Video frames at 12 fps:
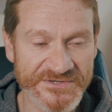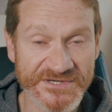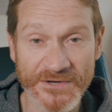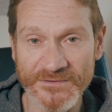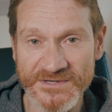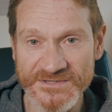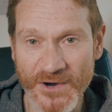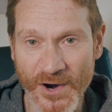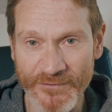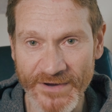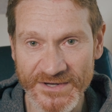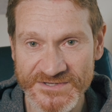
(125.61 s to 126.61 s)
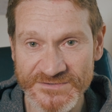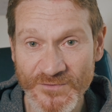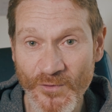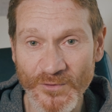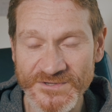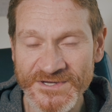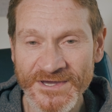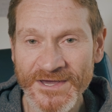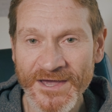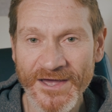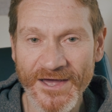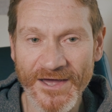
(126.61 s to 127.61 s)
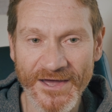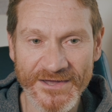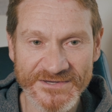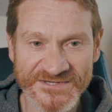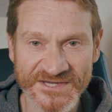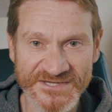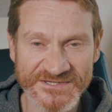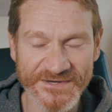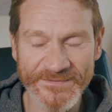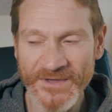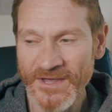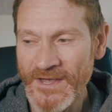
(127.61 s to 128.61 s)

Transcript: Sony's RX0 system.